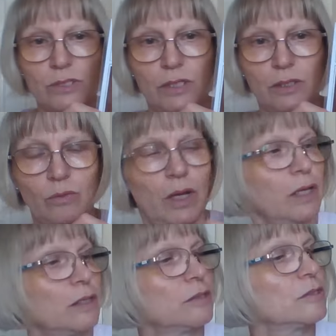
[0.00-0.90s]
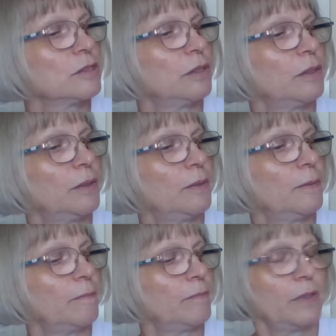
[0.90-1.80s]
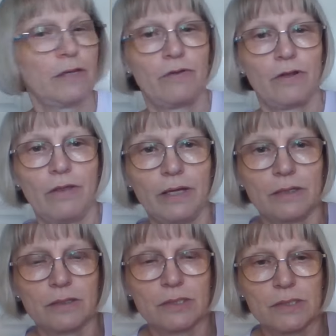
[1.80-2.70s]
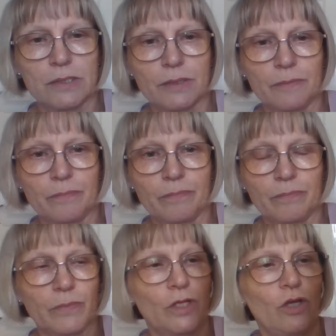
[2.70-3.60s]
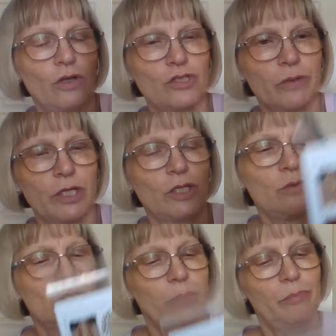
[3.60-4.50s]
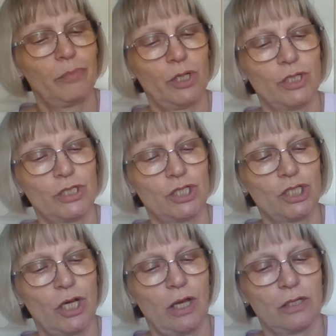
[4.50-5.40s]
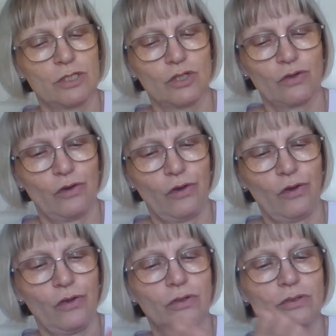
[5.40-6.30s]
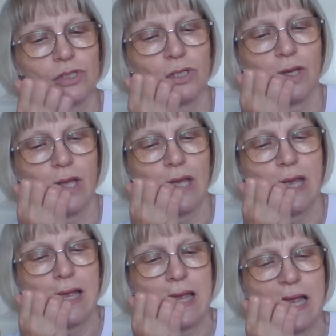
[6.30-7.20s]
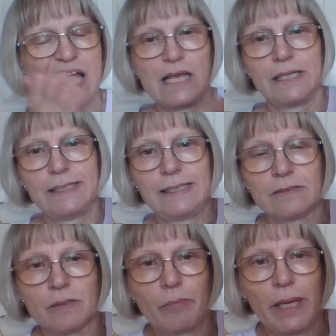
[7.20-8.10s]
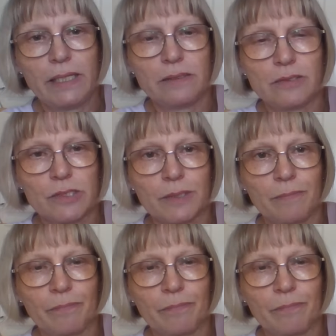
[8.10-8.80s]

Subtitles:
Needleworks Giving Thanks, and it also includes a bonus chart called Needles and Pins.